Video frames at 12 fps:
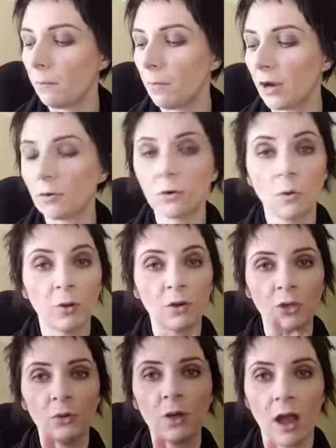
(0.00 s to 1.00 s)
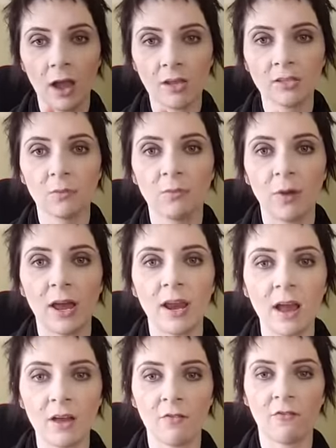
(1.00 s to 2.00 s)
don't know about you guys, but
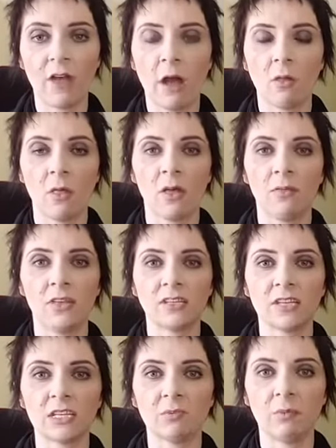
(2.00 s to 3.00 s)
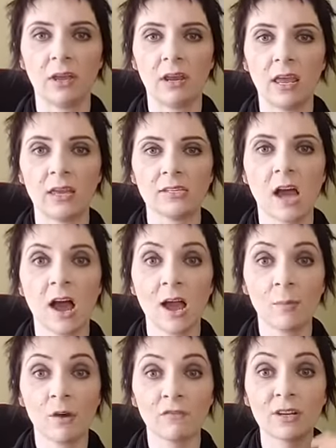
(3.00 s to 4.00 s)
I have found that this has been a
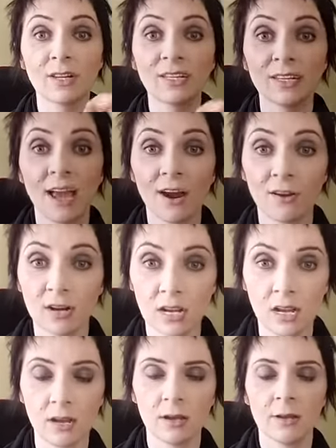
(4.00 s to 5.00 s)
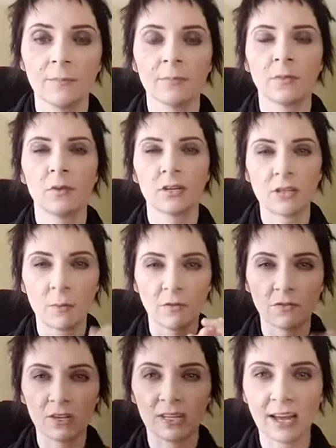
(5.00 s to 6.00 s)
time of clarity. It's been a time
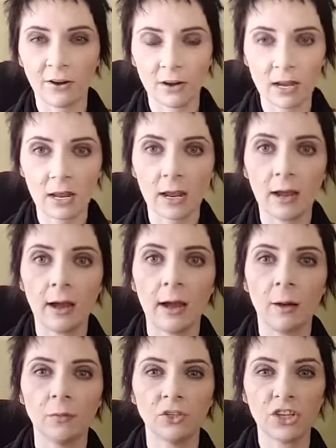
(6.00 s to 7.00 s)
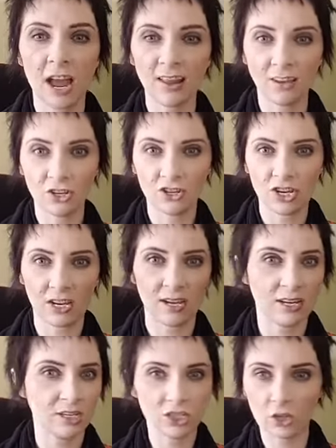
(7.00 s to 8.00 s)
of clarity, challenging
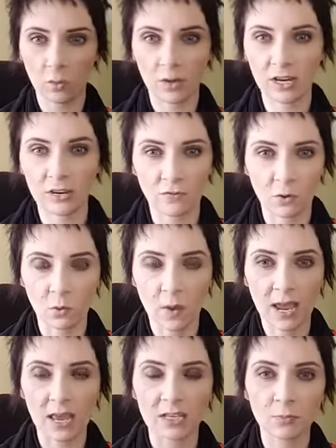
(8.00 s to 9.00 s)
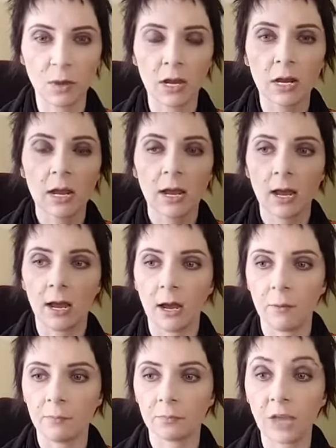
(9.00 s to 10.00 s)
in so many different ways, but
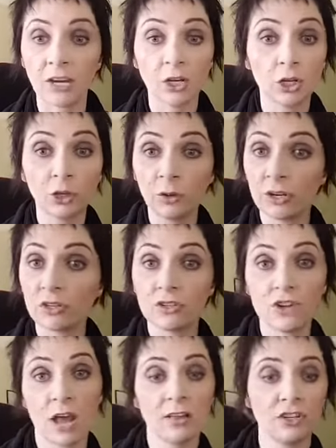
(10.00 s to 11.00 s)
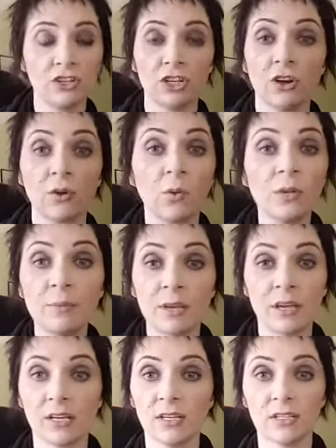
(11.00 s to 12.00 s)
and including challenging not only
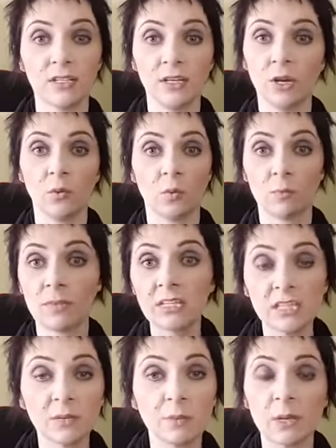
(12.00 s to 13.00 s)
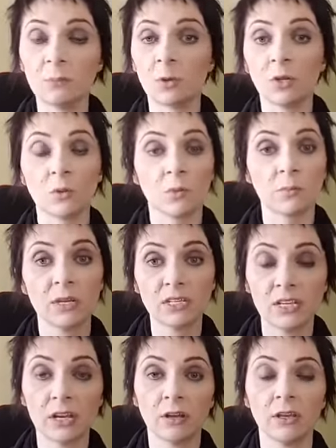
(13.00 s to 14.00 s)
because, you know, we're missing people and we're
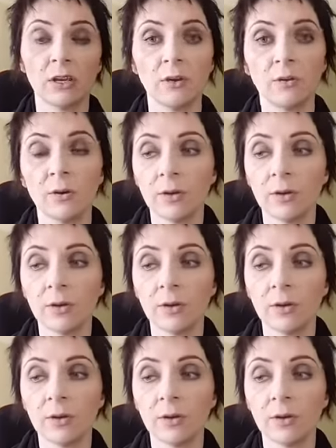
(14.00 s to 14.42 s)
missing, you know,